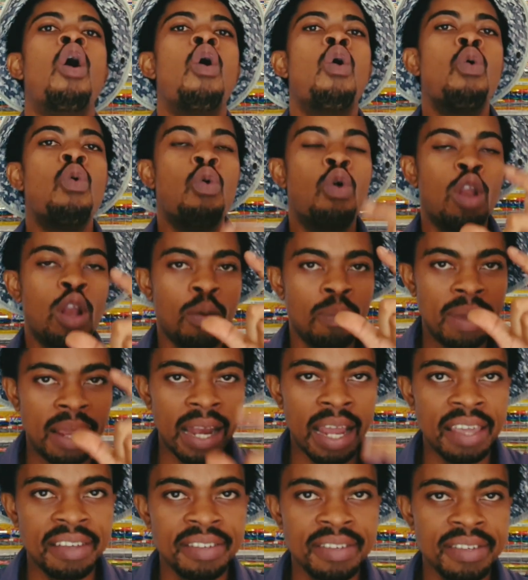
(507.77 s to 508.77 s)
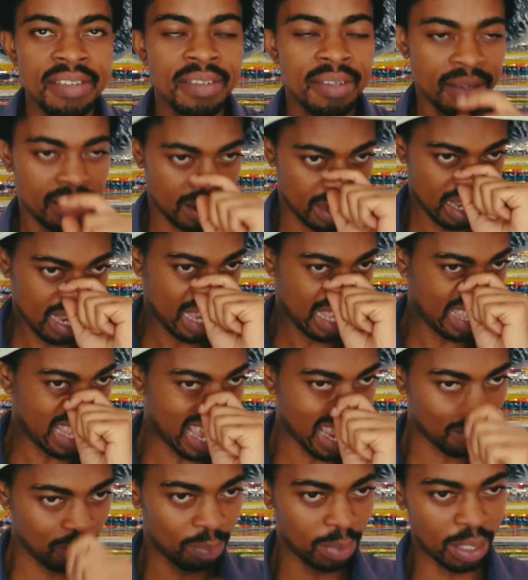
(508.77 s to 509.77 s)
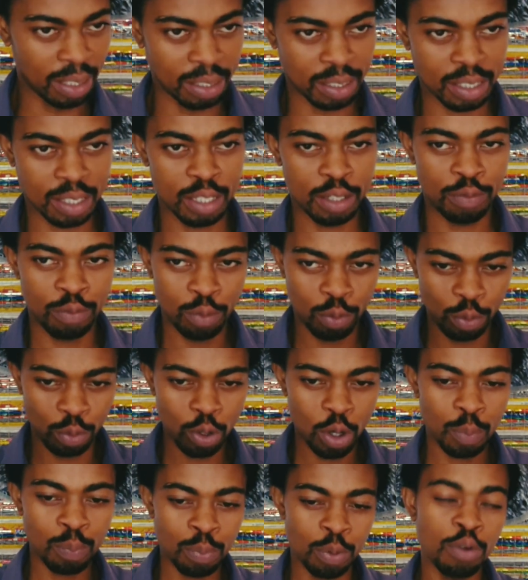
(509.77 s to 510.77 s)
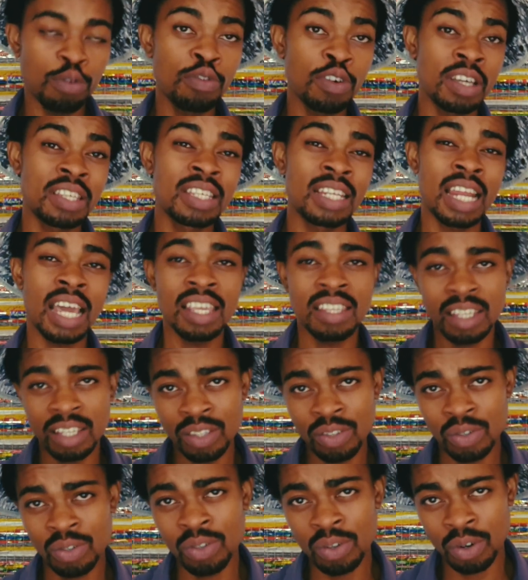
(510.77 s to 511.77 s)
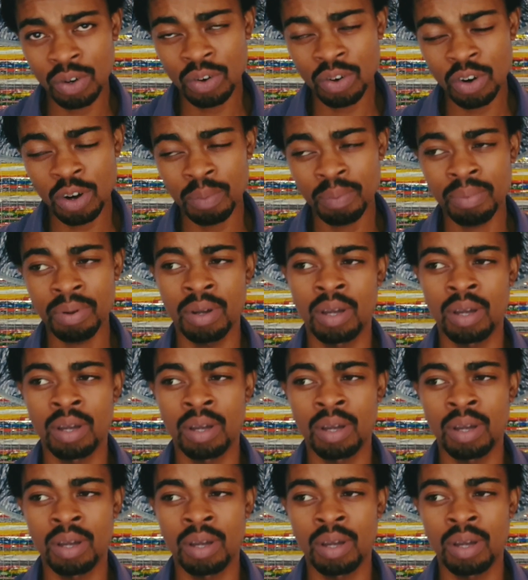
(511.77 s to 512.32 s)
will be less. That means if you do not put fertilizer into your crop